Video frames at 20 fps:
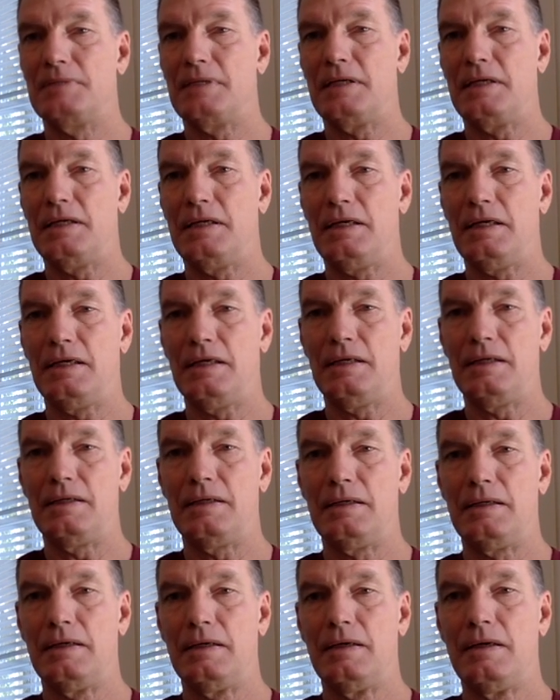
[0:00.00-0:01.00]
and
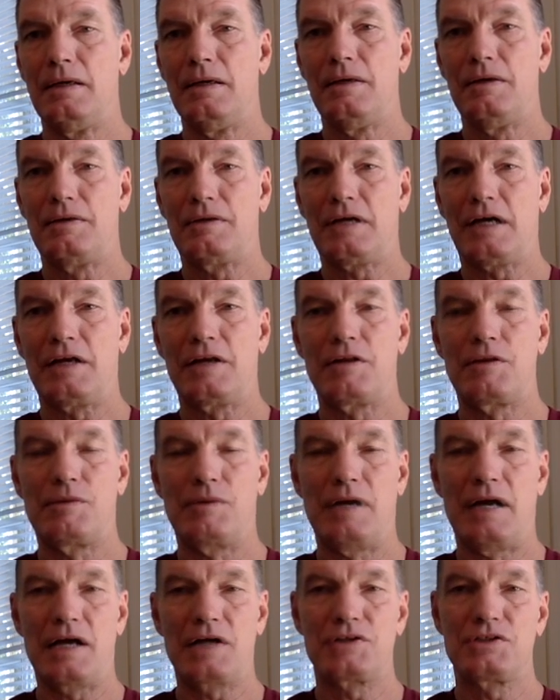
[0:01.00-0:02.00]
kind of the
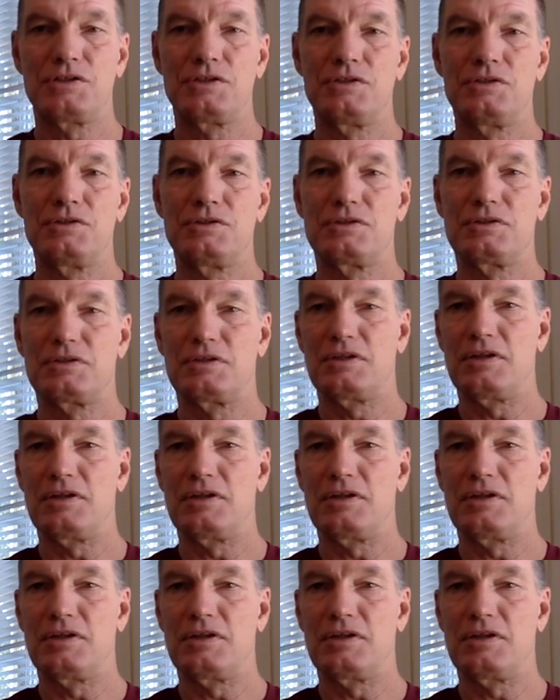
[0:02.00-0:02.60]
reactions